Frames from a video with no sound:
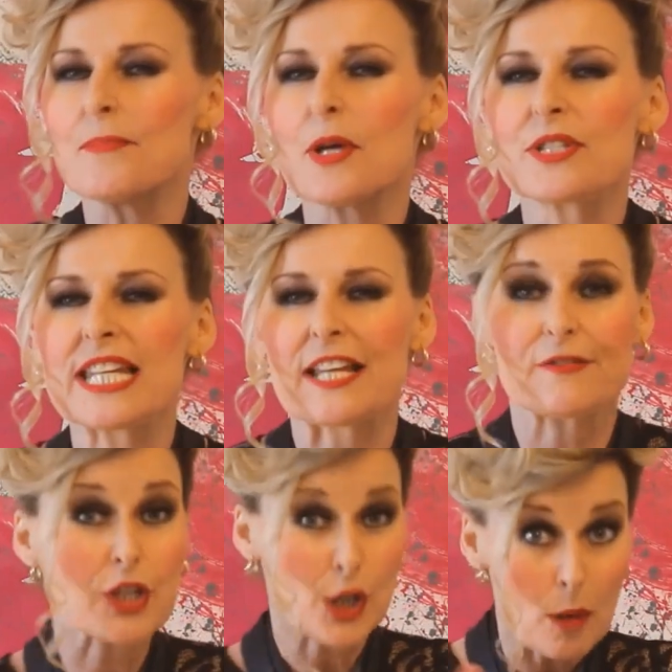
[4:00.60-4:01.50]

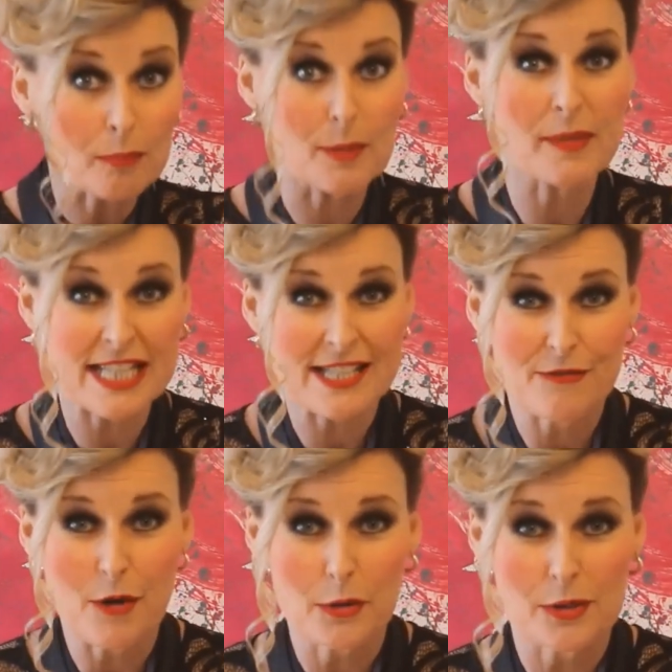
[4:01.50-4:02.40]
motif to complement his
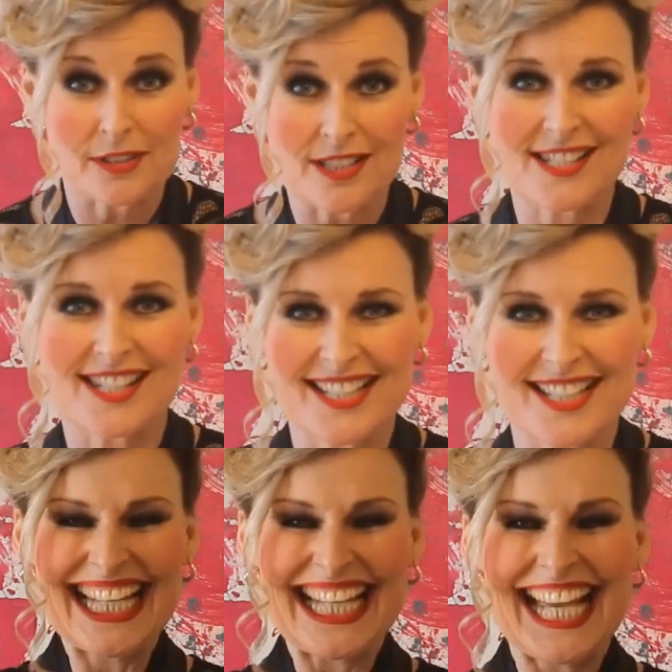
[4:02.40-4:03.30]
vocals.
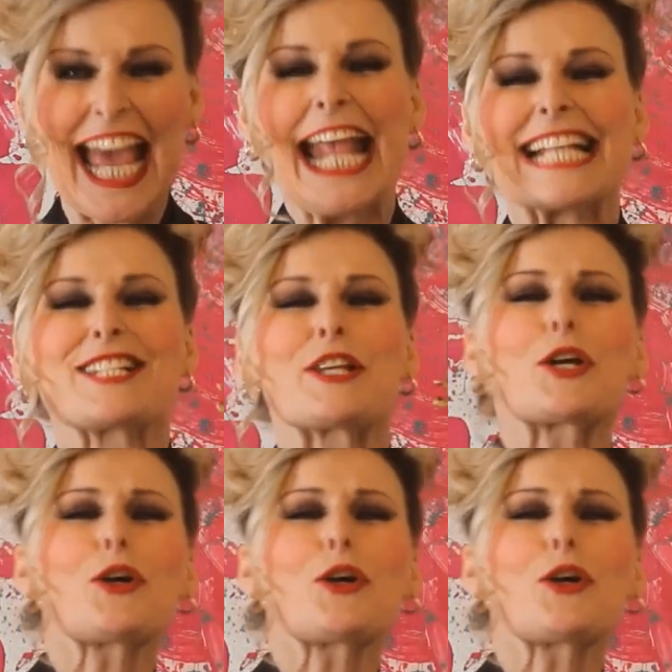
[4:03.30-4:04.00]
It's a